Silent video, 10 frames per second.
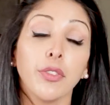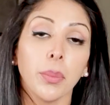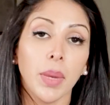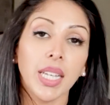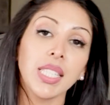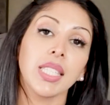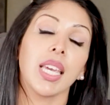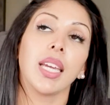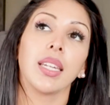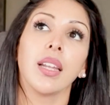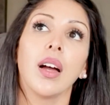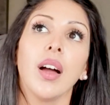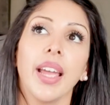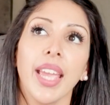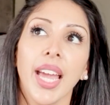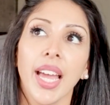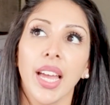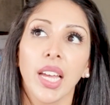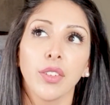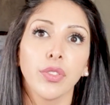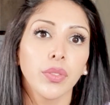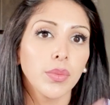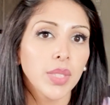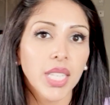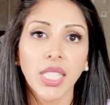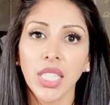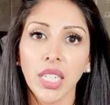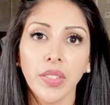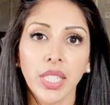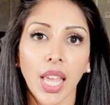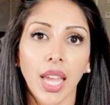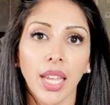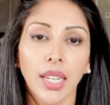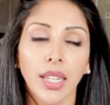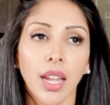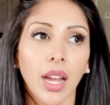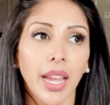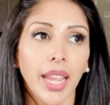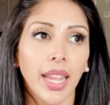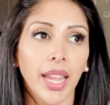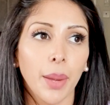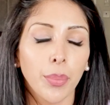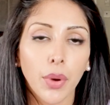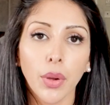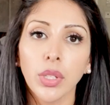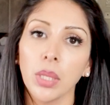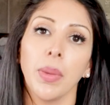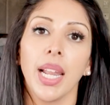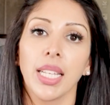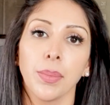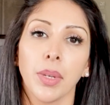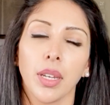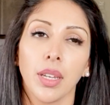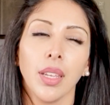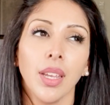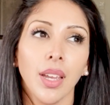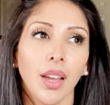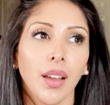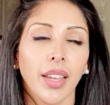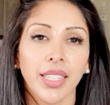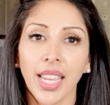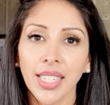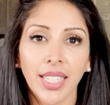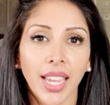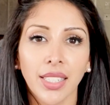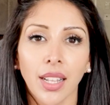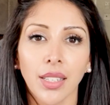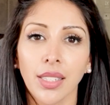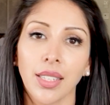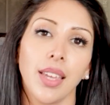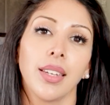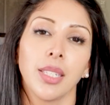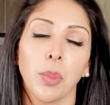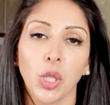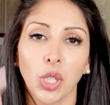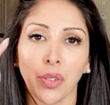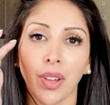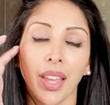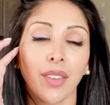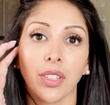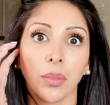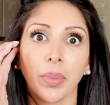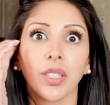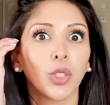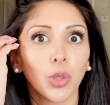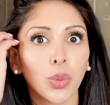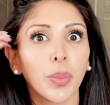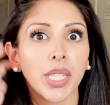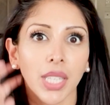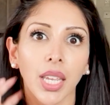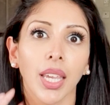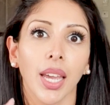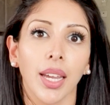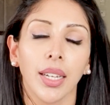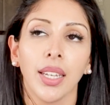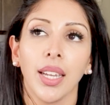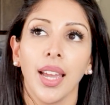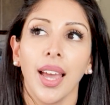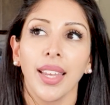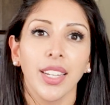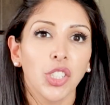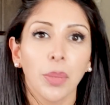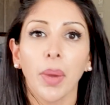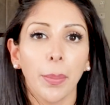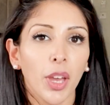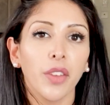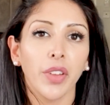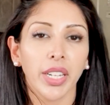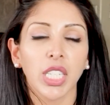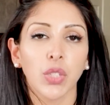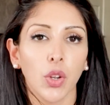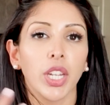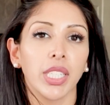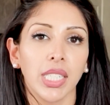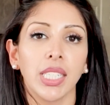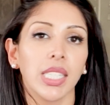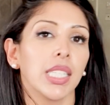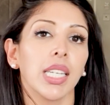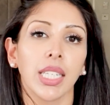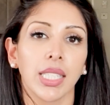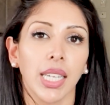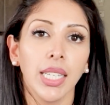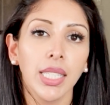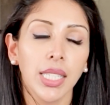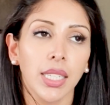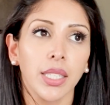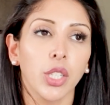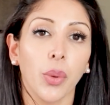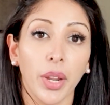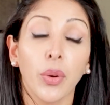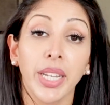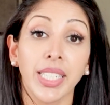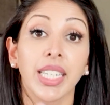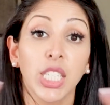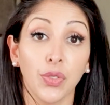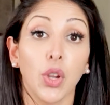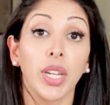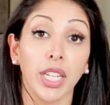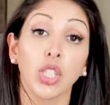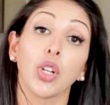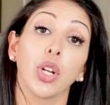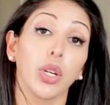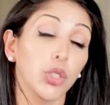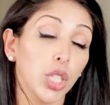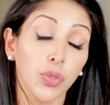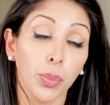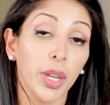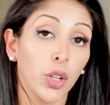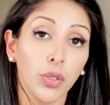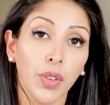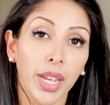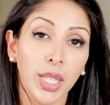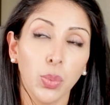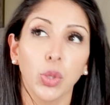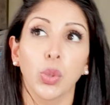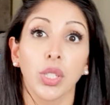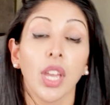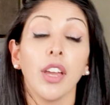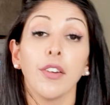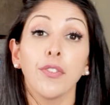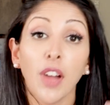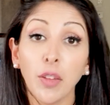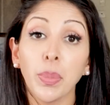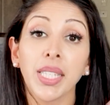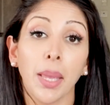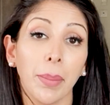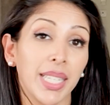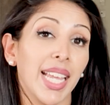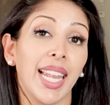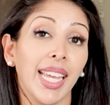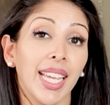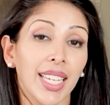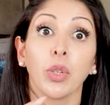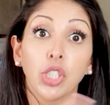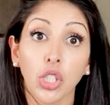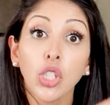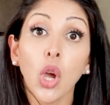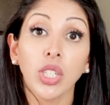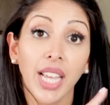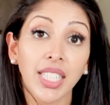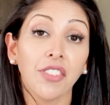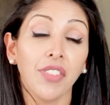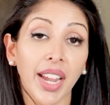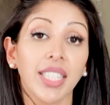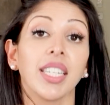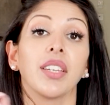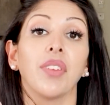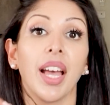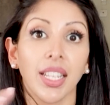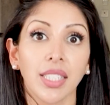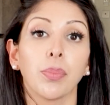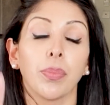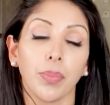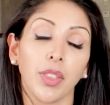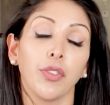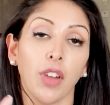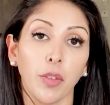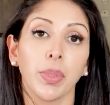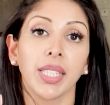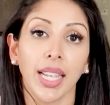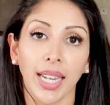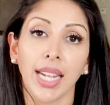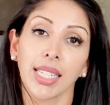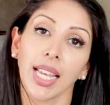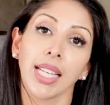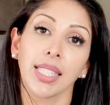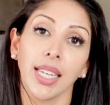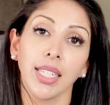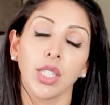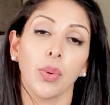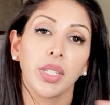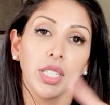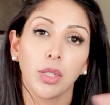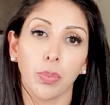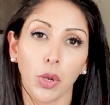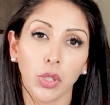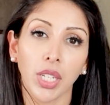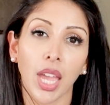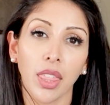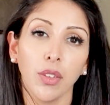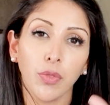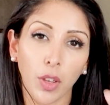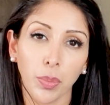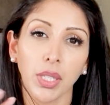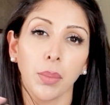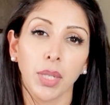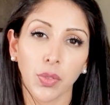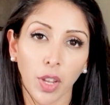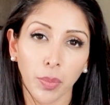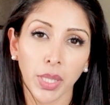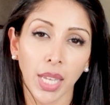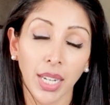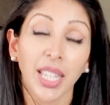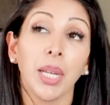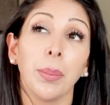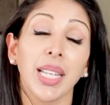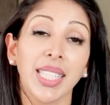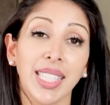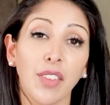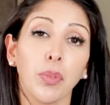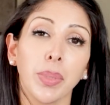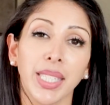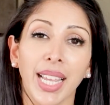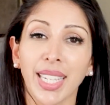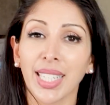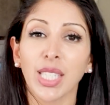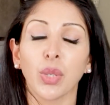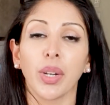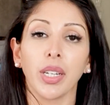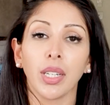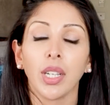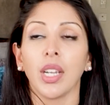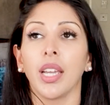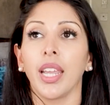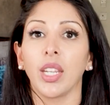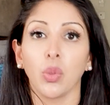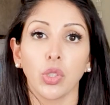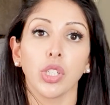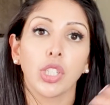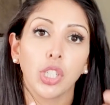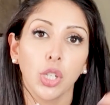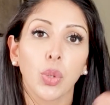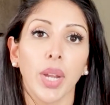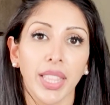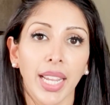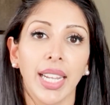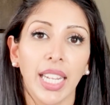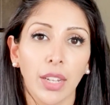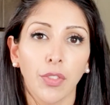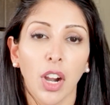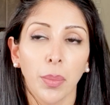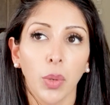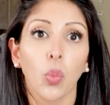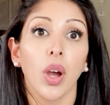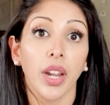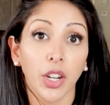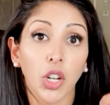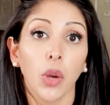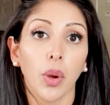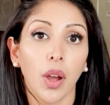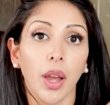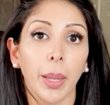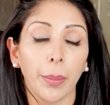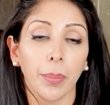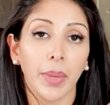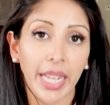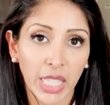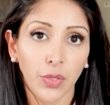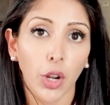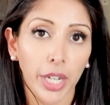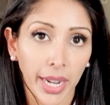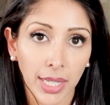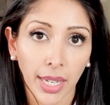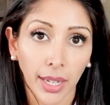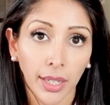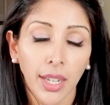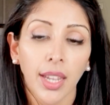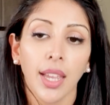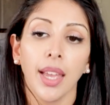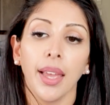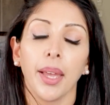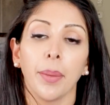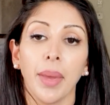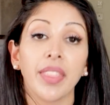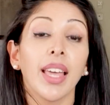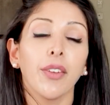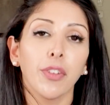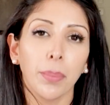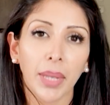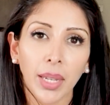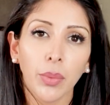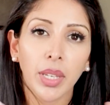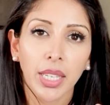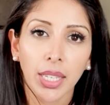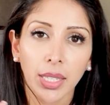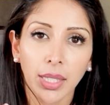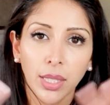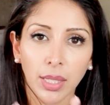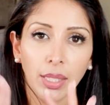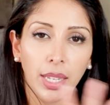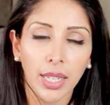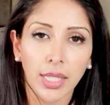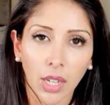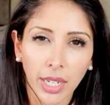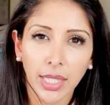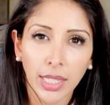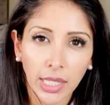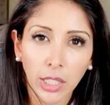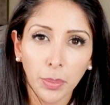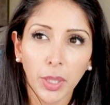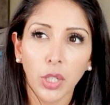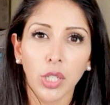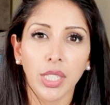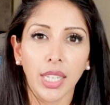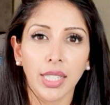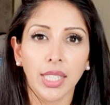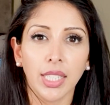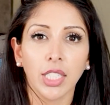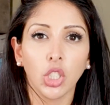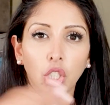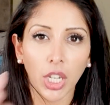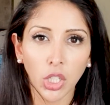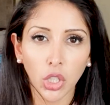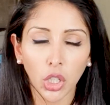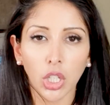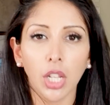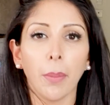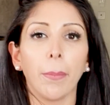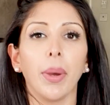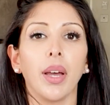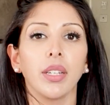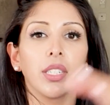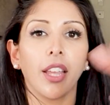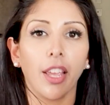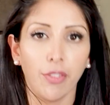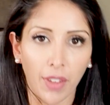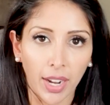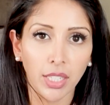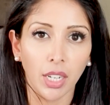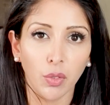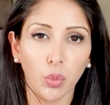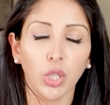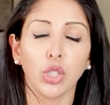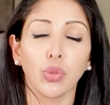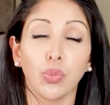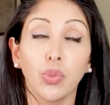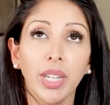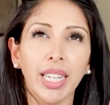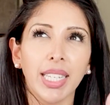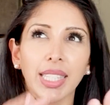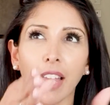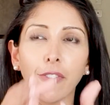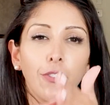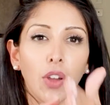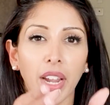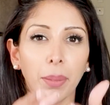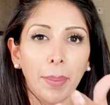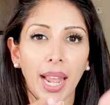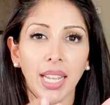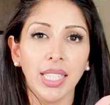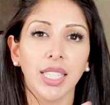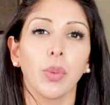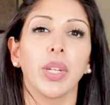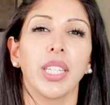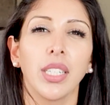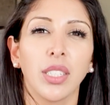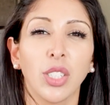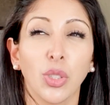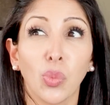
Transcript: for my skin, I have sensitive skin, I am prone to melasma. I tend to get dull skin, especially if I haven't been good with my skincare. And actually my perfect exfoliator didn't exist. So I created Exfoliate to Glow just for my own face, which was 5% mandelic, which is not as effective as the 5% lactic acid. So I did both together, 5% plus 5%, plus 7% glycerin in order to create that healing environment while I know I'm exfoliating. Um, and that for me is is ideal because it's gentle but effective, which really is that fine balance that we need to